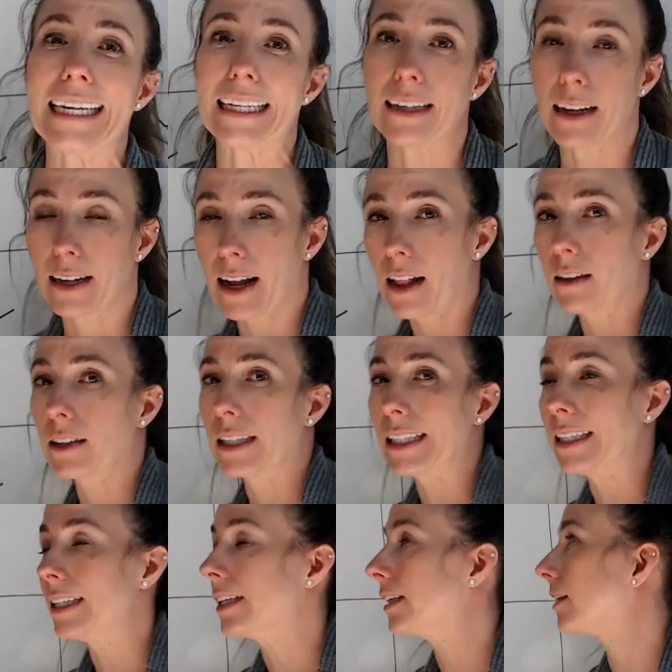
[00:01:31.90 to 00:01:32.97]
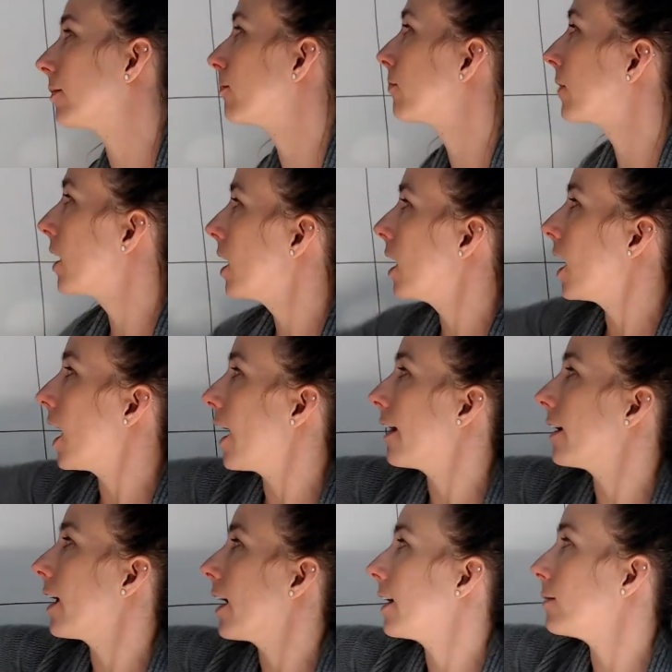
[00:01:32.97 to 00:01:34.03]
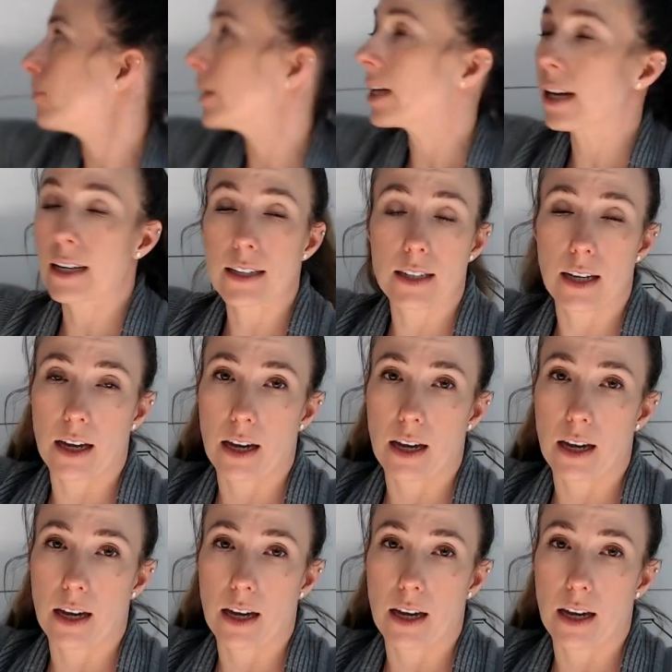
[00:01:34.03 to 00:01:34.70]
an alkene. And because